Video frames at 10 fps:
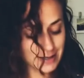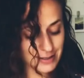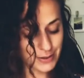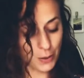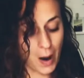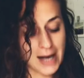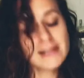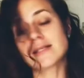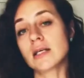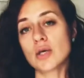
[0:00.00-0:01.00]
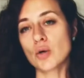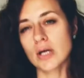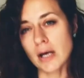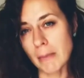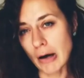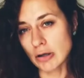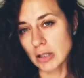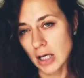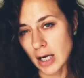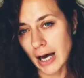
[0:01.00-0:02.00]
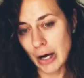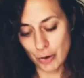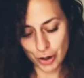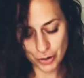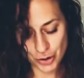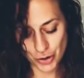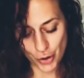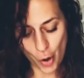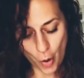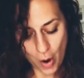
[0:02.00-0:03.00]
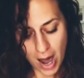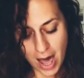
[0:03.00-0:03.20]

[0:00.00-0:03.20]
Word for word: So I see you in about an hour or so.